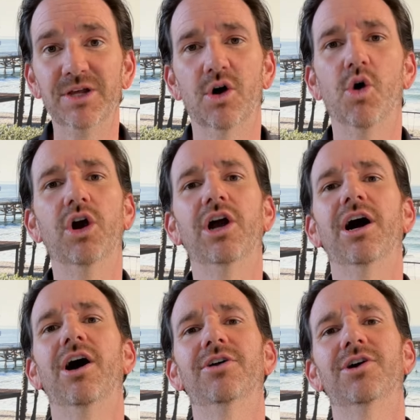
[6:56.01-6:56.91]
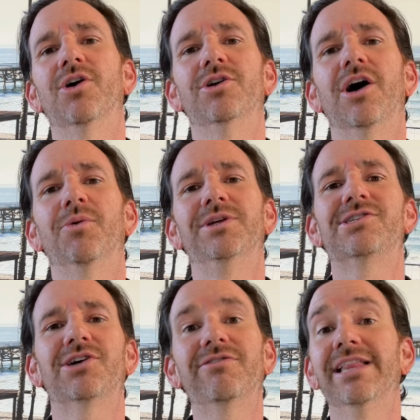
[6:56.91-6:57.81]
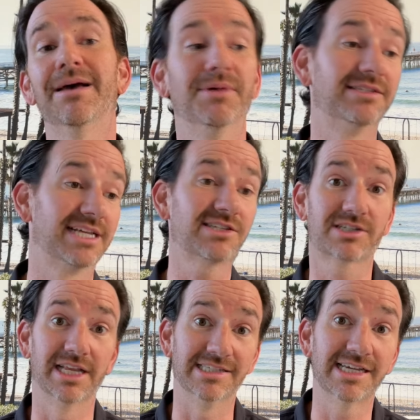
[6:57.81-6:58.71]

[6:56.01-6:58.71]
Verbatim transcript: or, or are we serving them is this is